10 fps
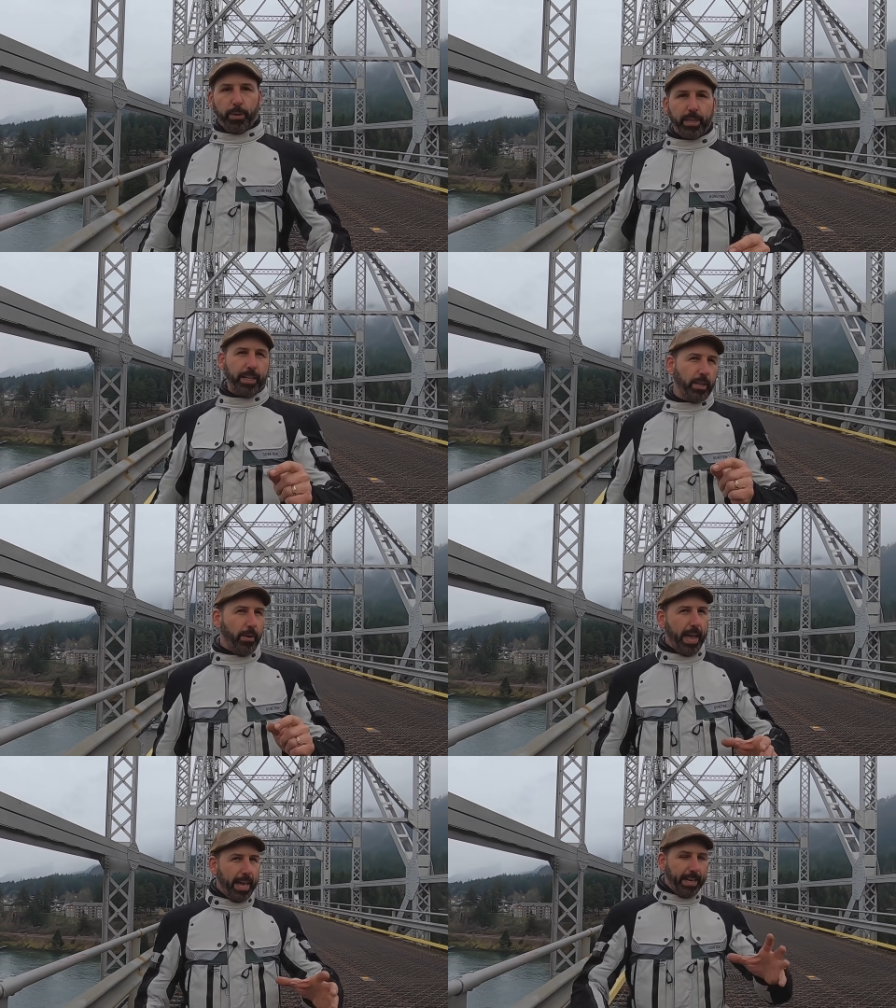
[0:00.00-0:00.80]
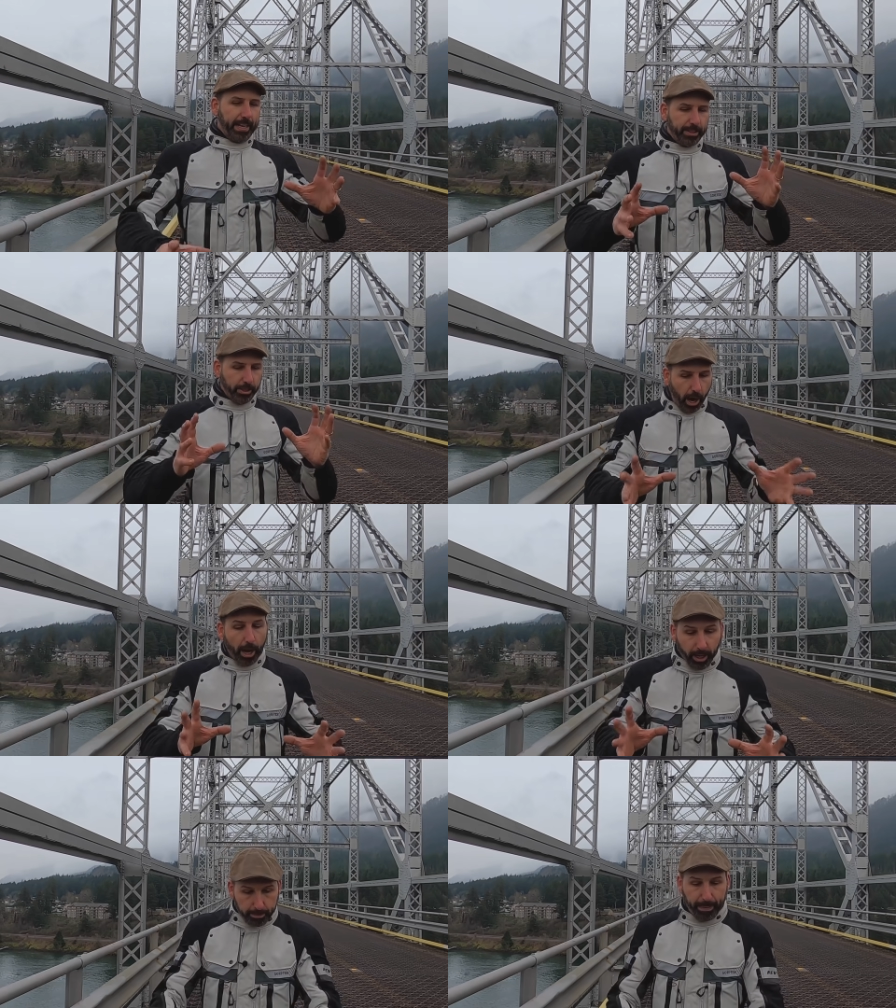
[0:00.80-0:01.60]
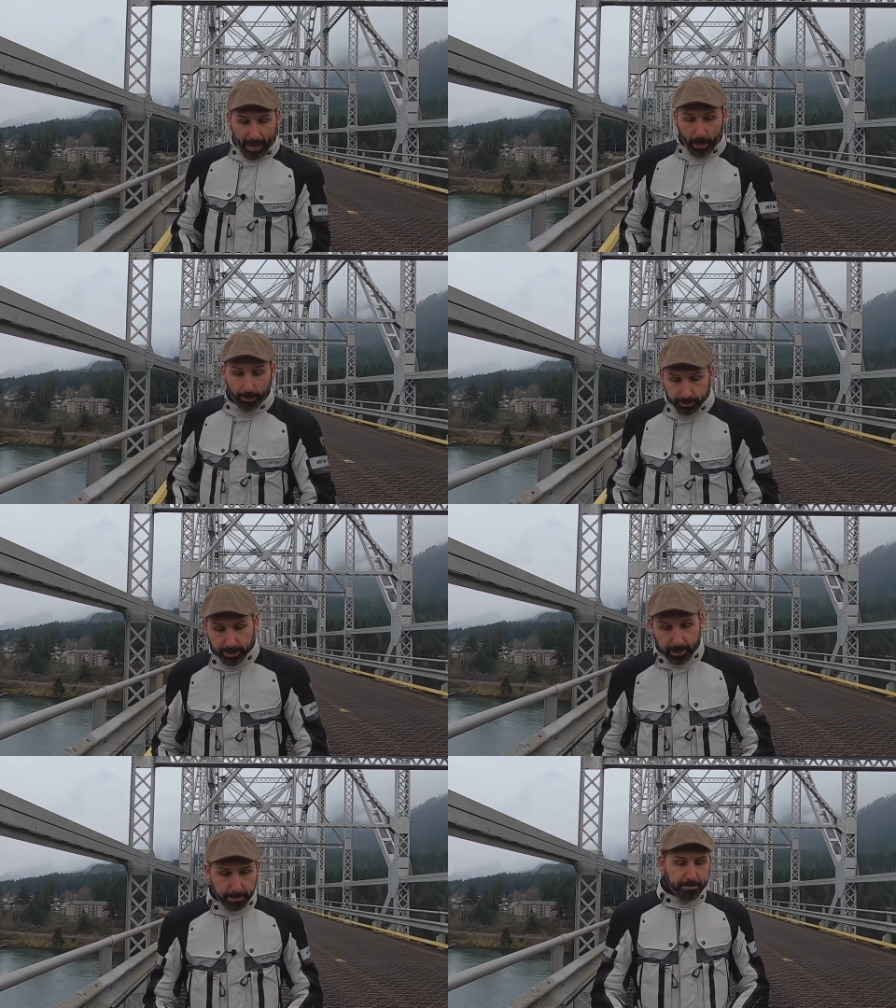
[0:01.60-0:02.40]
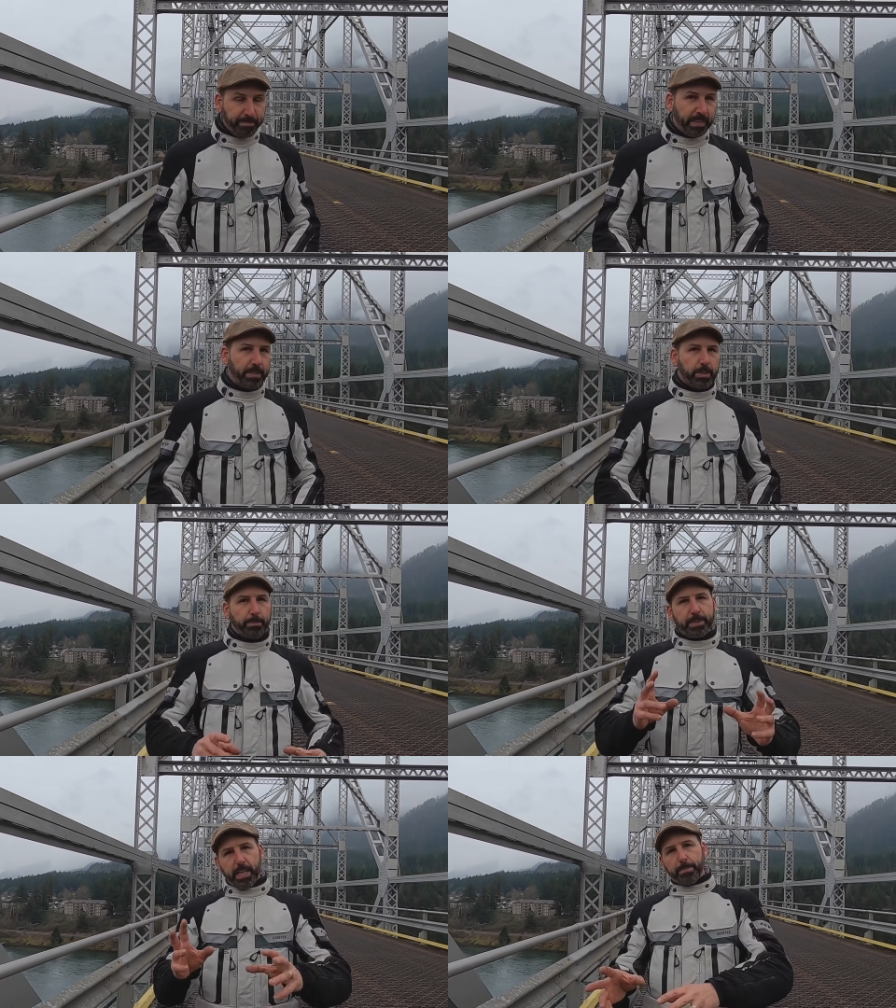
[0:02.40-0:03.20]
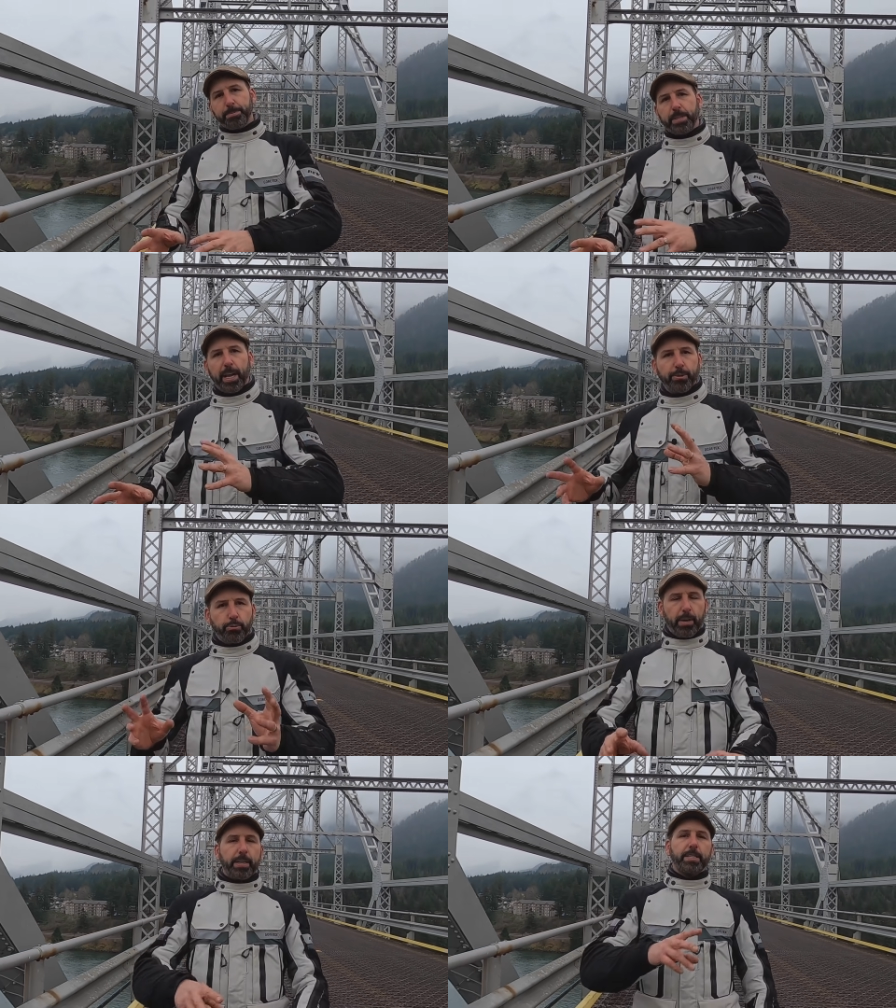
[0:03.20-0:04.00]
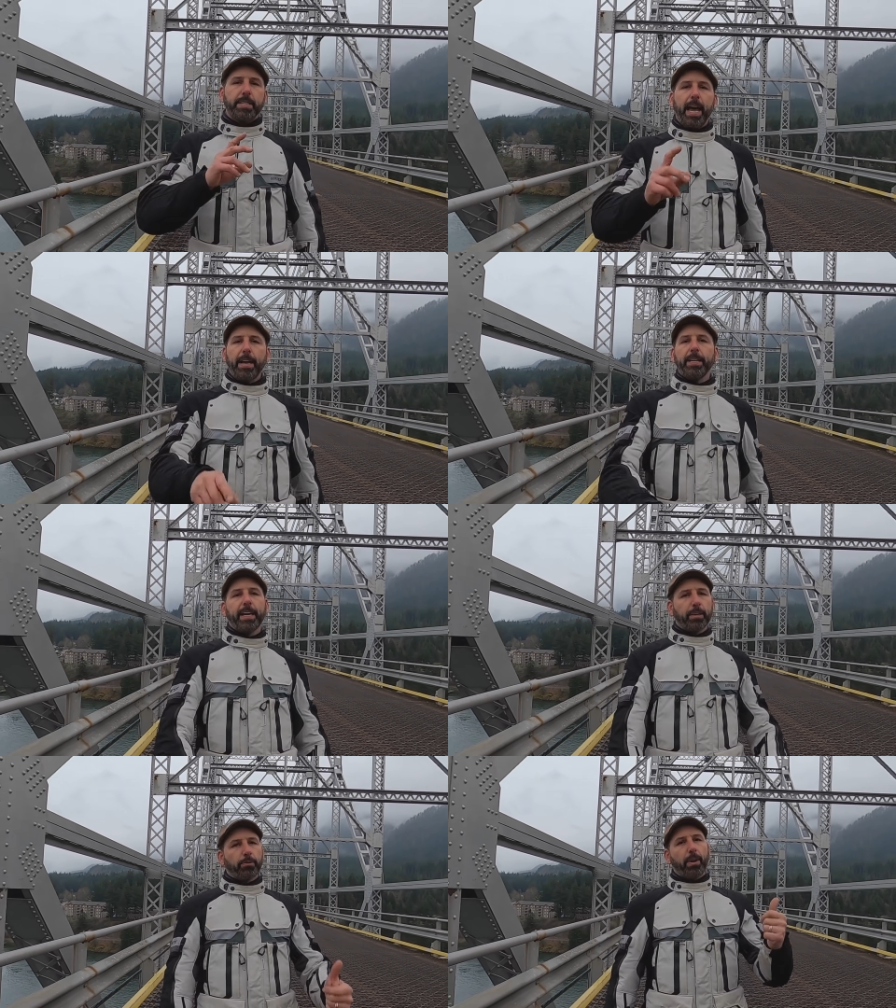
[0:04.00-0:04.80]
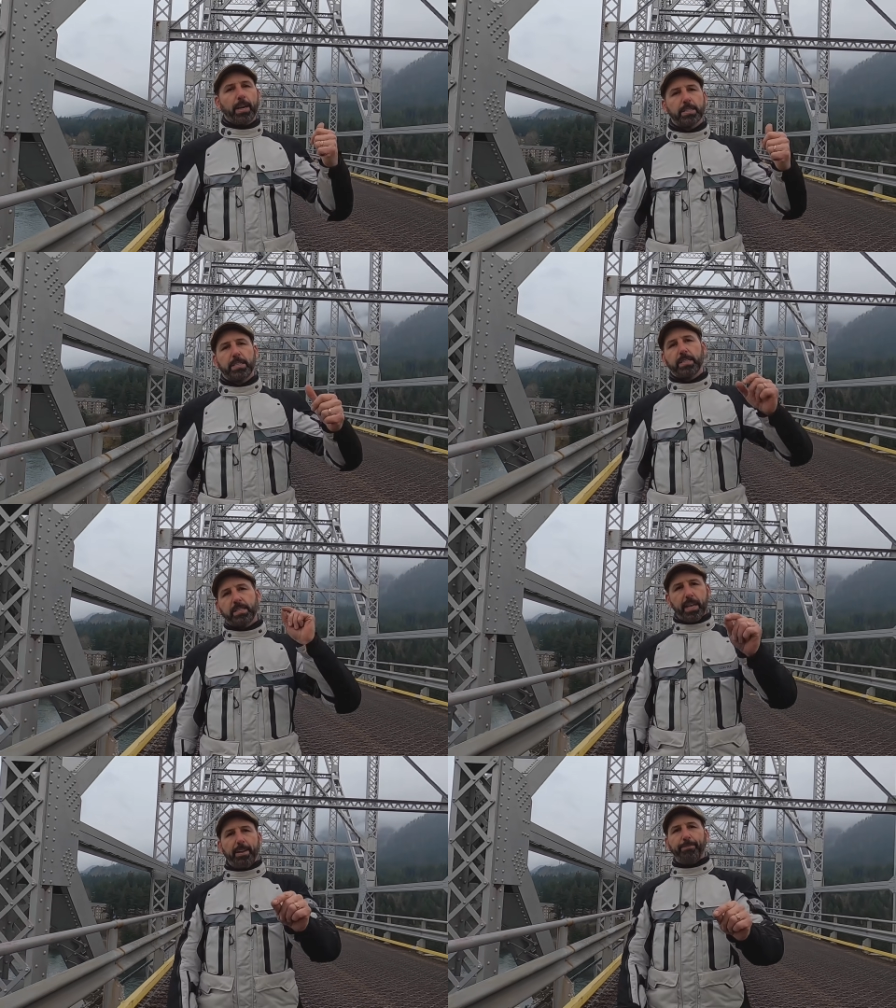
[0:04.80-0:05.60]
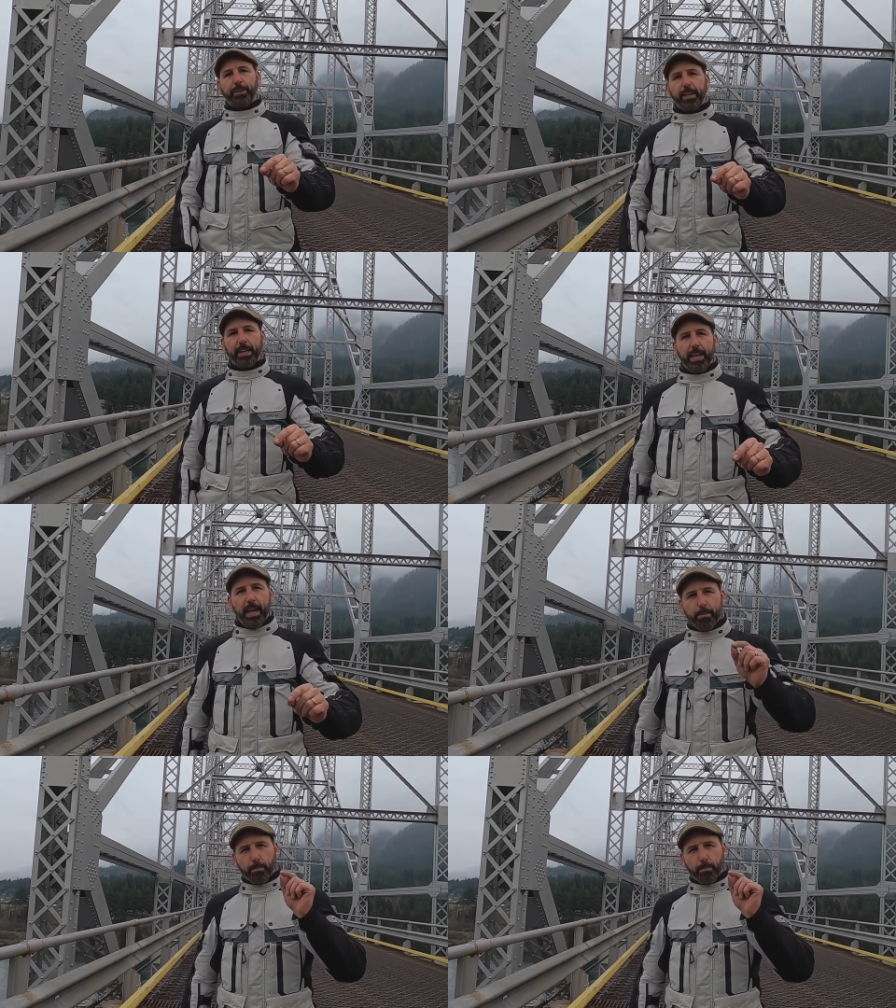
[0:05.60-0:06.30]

We're gonna go ahead and talk about some tips and tricks and how to get across this safely,